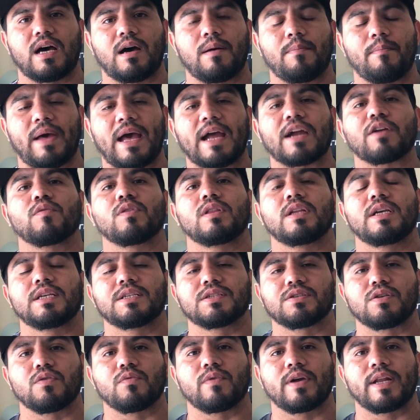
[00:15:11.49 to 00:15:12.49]
mag
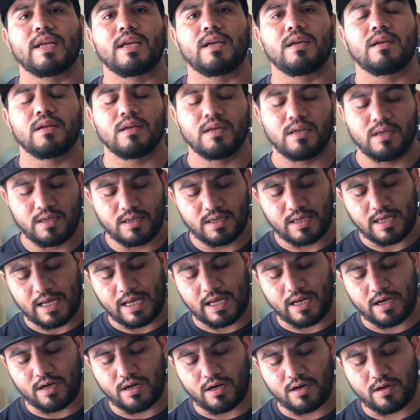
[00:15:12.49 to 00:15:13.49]
release already
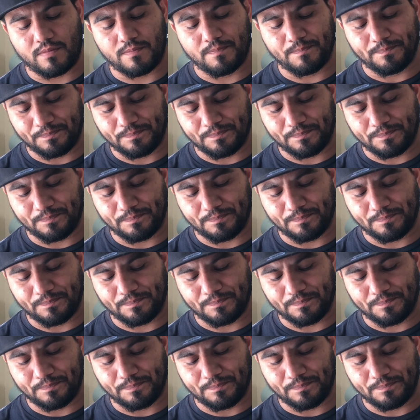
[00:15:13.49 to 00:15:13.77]
in there.